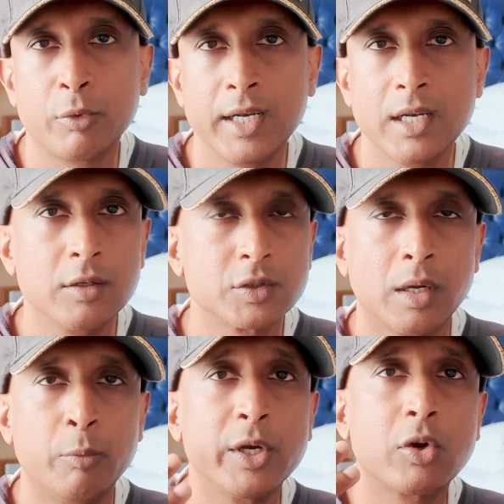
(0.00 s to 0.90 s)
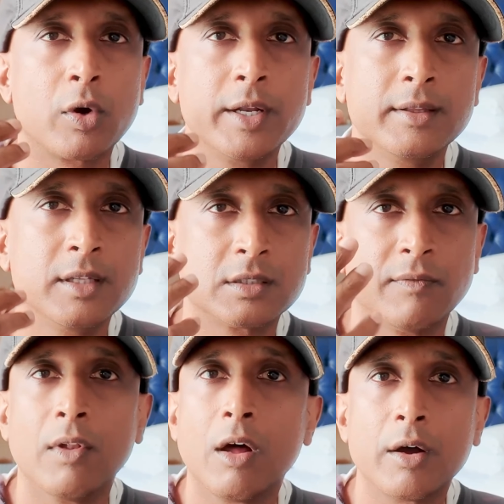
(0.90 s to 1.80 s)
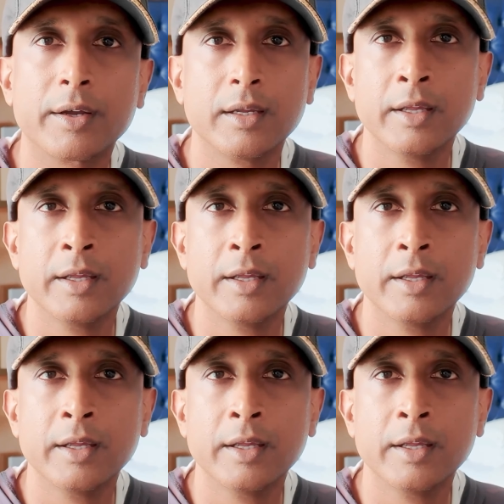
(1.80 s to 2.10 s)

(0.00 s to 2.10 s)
right now. So I'm recording this vlog